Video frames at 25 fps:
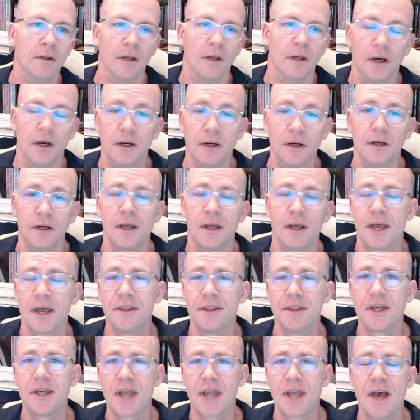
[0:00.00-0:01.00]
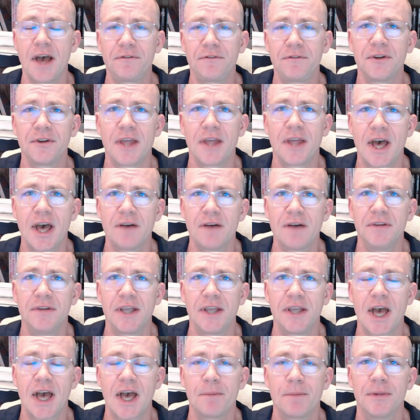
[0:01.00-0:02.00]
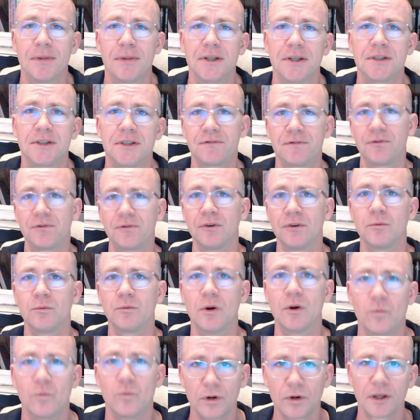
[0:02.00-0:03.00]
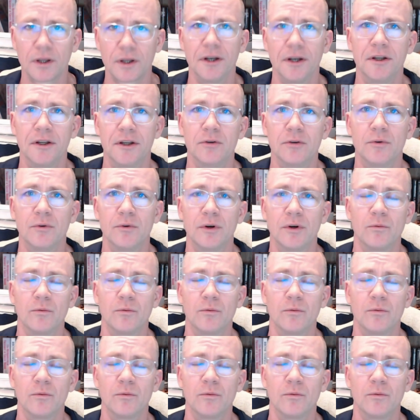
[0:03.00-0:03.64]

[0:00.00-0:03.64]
And then after the halvening happens, for what we're going to do,